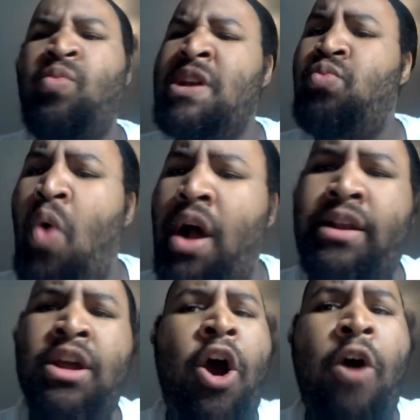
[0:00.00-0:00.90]
we
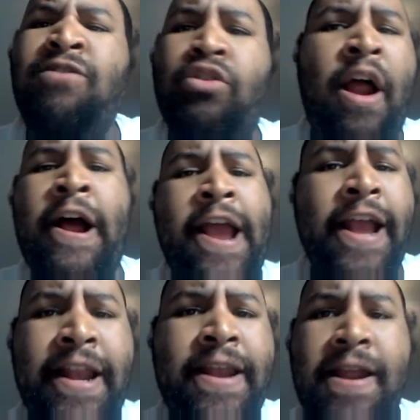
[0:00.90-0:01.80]
won over our
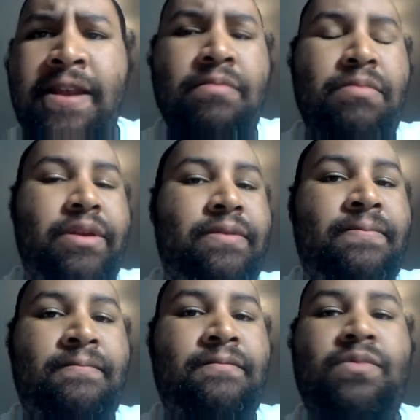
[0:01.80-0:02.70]
hated enemy.
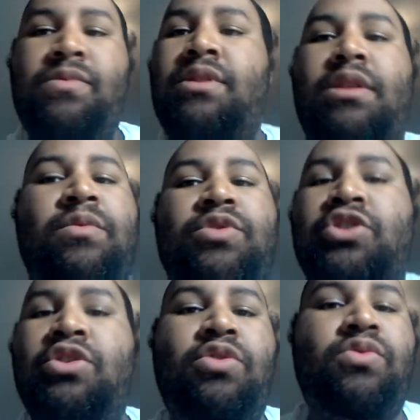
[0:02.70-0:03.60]
There
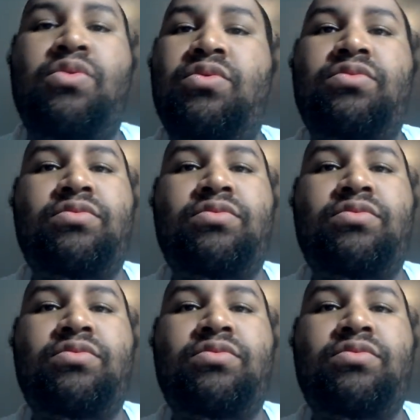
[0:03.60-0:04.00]
was no